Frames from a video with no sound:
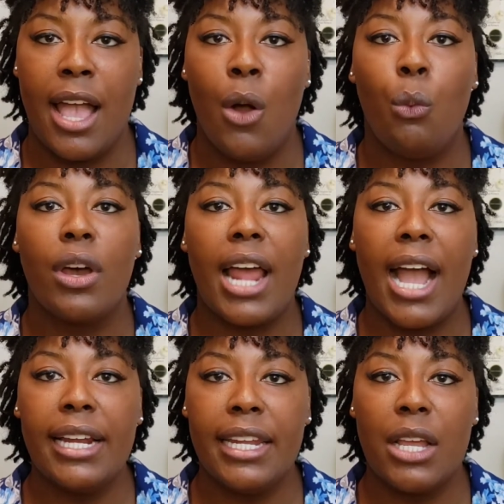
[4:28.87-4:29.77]
What
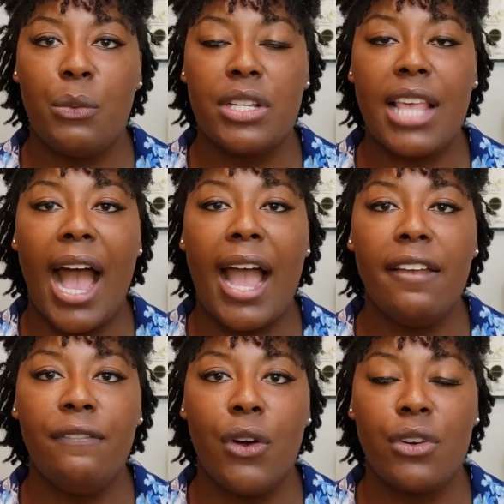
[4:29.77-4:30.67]
I did was
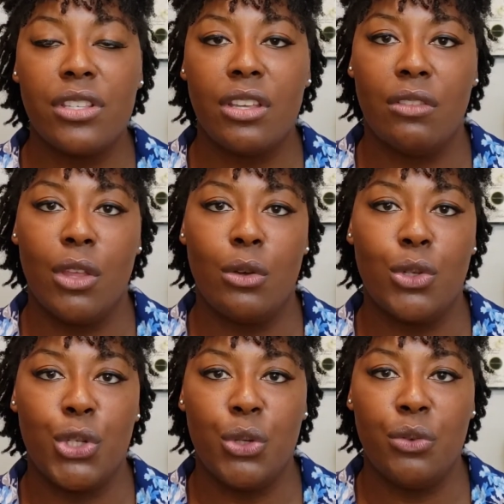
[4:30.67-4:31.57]
I focused on
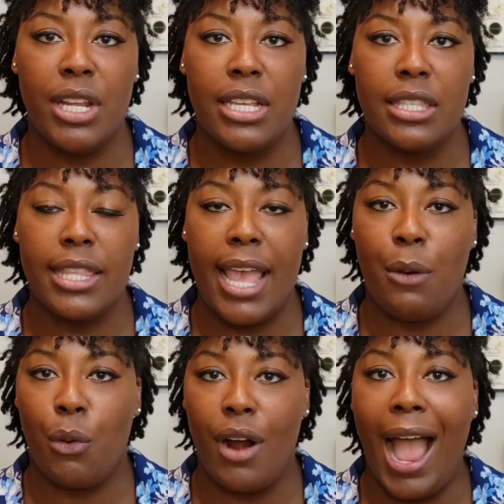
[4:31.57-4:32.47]
those units
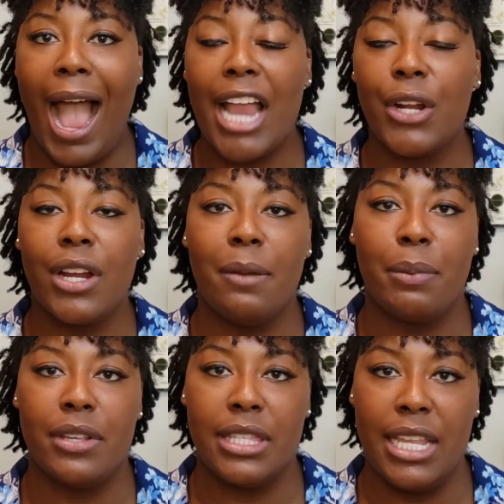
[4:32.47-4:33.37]
that were higher in
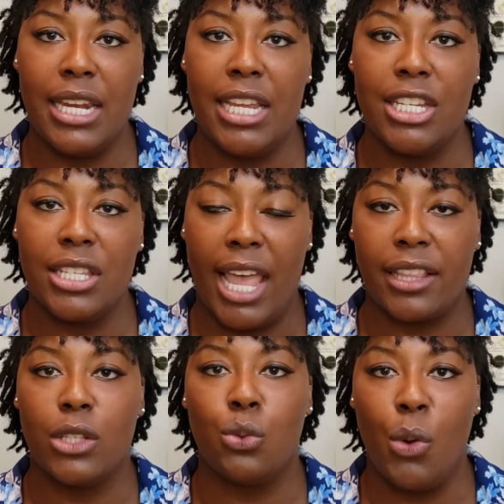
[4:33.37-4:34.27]
percentage,
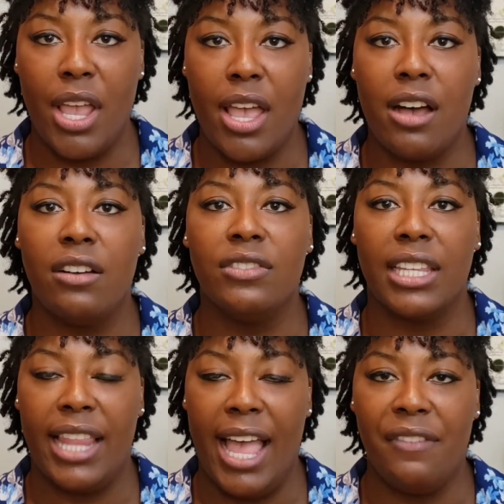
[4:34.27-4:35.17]
like the
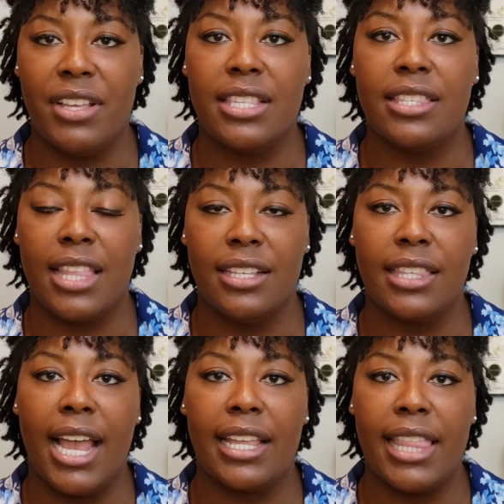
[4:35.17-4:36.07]
12s, 11s, things
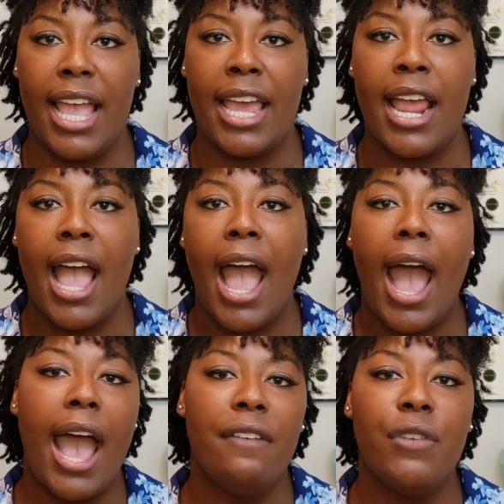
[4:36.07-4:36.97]
like that.
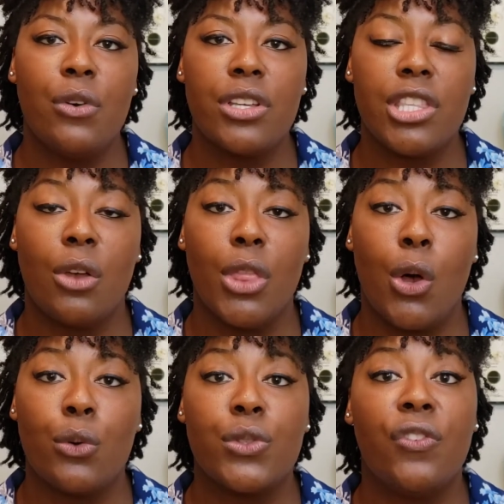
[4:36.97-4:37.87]
I focused on
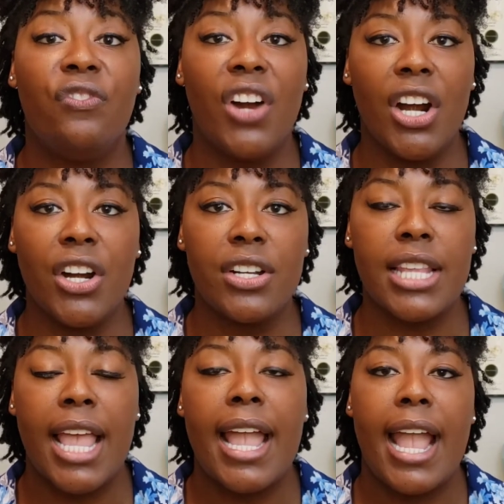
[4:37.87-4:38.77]
those first
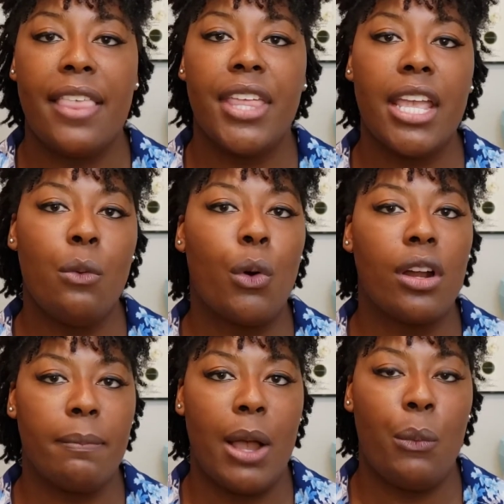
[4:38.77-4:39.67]
and then
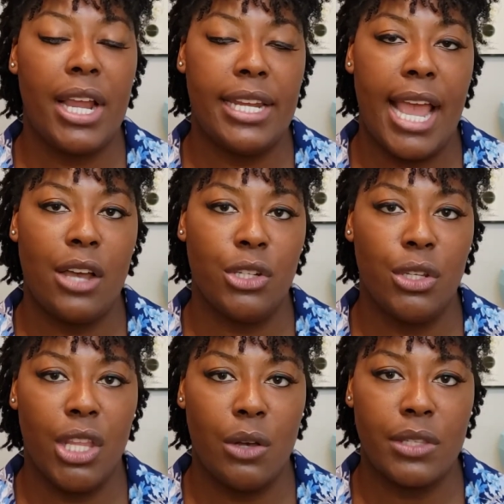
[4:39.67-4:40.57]
worked my way down
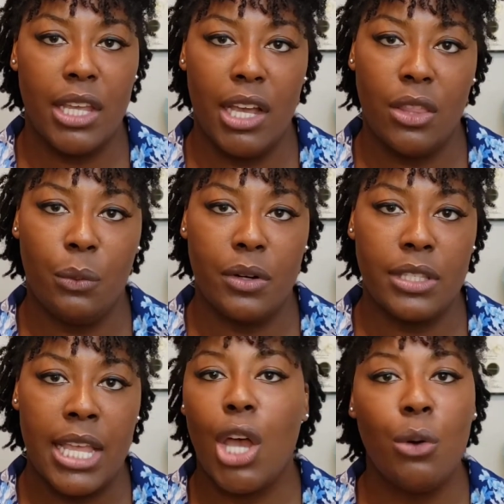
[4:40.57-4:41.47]
to those other ones.
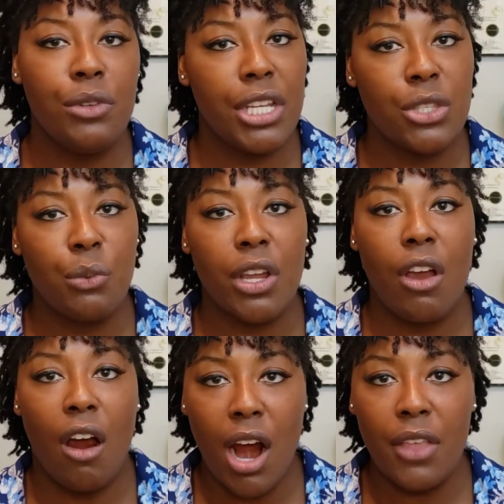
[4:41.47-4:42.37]
Don't
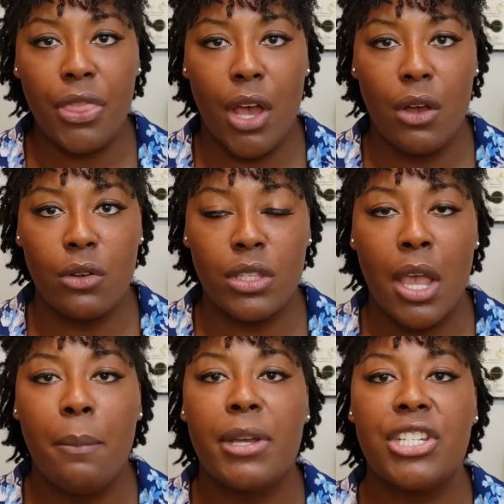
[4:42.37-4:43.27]
disregard those,
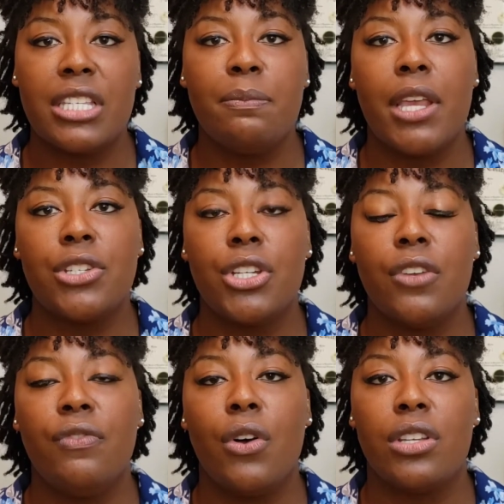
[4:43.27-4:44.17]
but just make sure
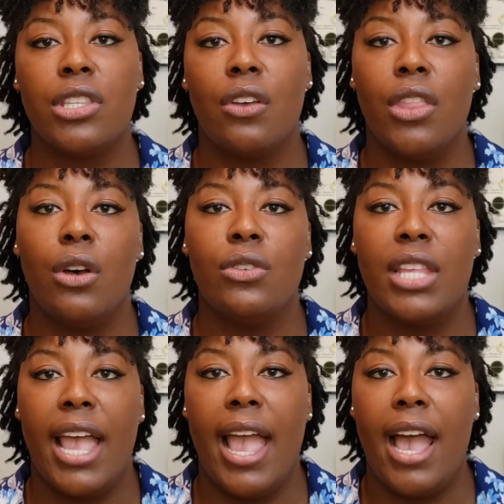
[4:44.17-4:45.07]
you focus on those
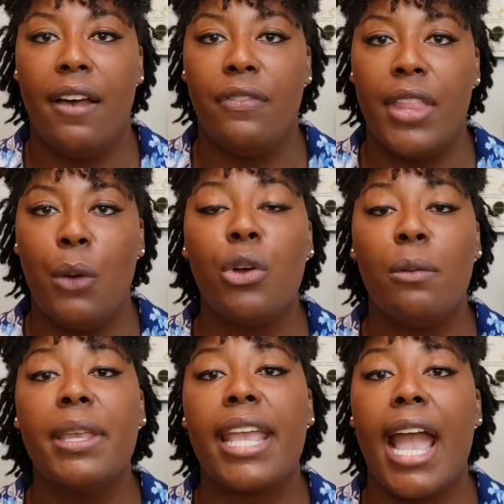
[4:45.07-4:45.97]
that
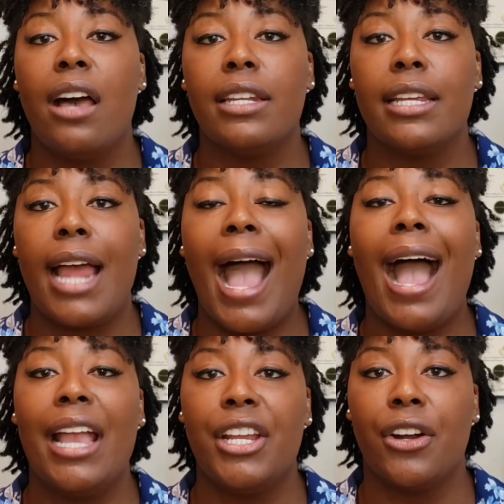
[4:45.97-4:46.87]
will be counted
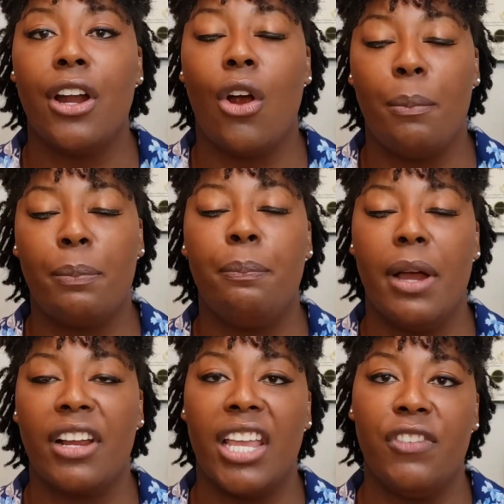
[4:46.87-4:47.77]
higher or
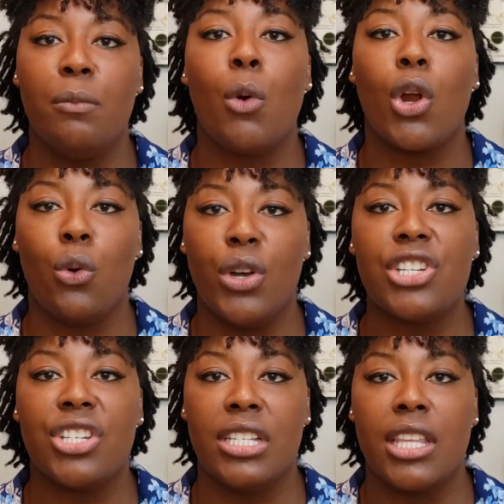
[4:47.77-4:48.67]
give you more
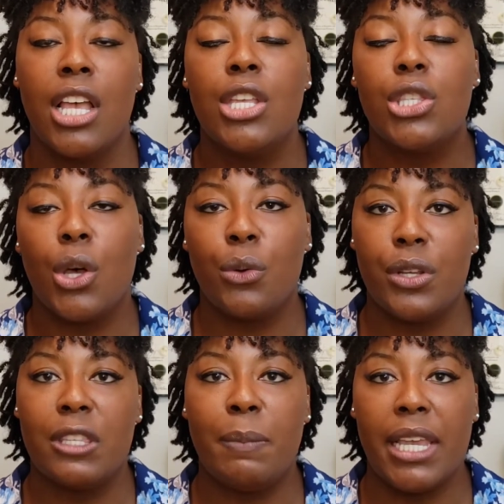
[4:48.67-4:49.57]
questions, so
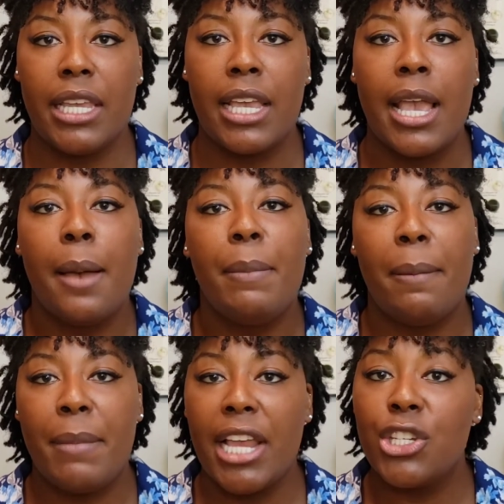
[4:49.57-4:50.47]
to speak.
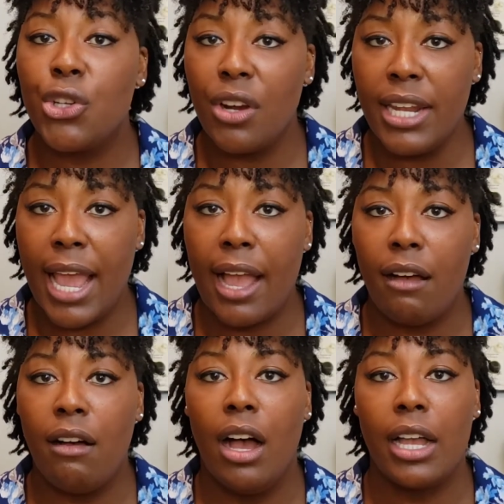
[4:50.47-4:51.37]
But make sure
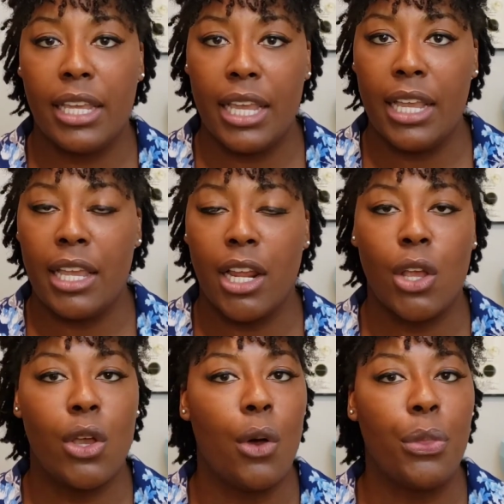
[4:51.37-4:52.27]
now, again,
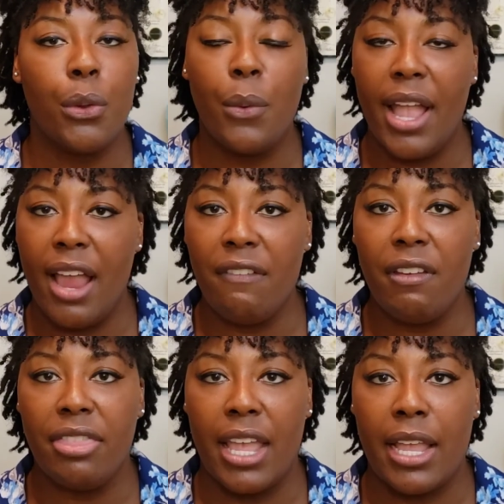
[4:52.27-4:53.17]
go through
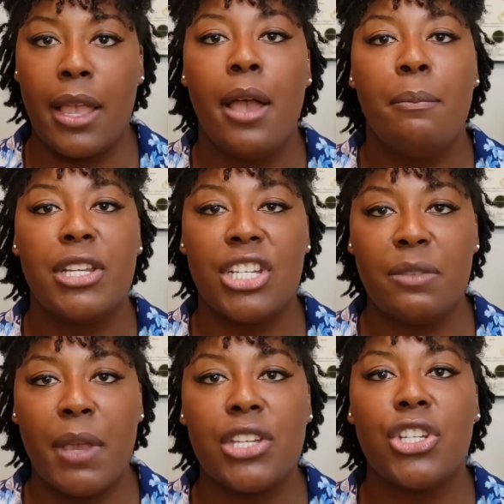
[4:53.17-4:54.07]
everything, but
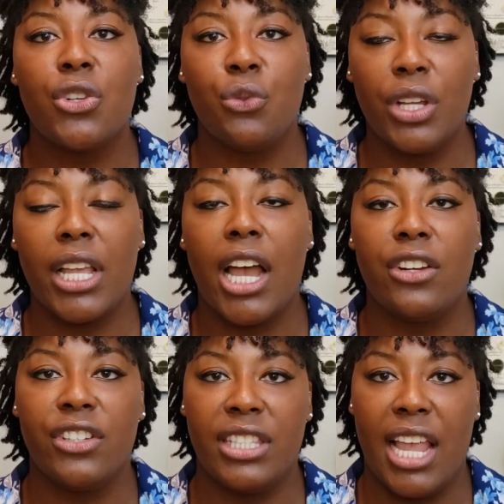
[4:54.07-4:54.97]
just make sure you really
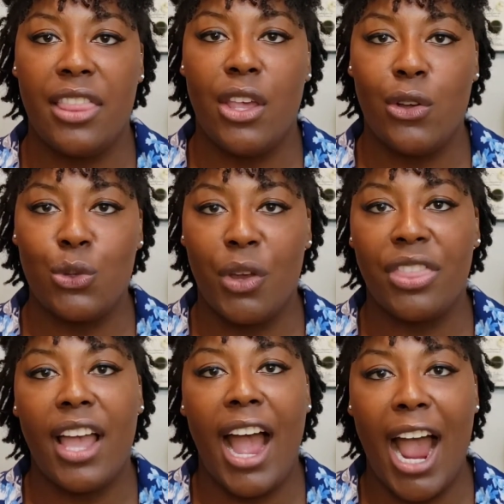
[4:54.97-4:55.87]
understand those
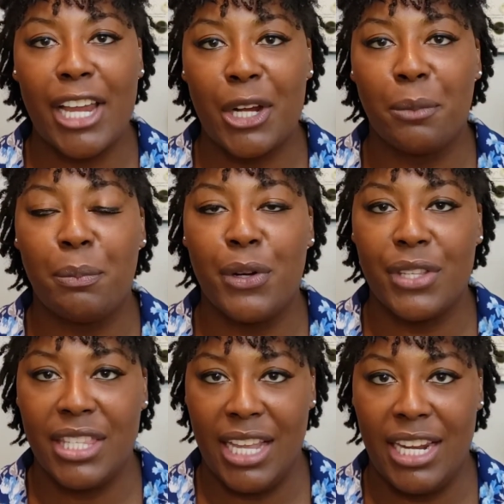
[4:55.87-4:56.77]
with the higher
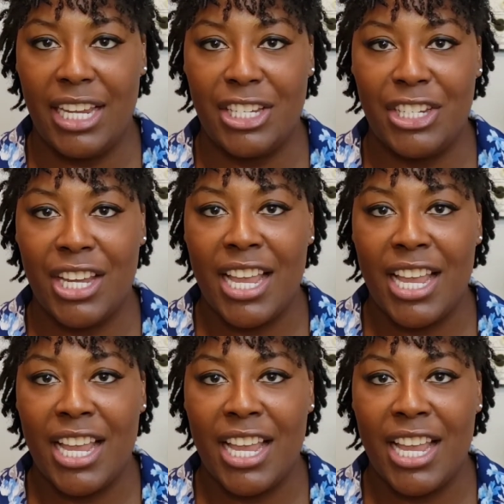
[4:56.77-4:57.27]
percentage.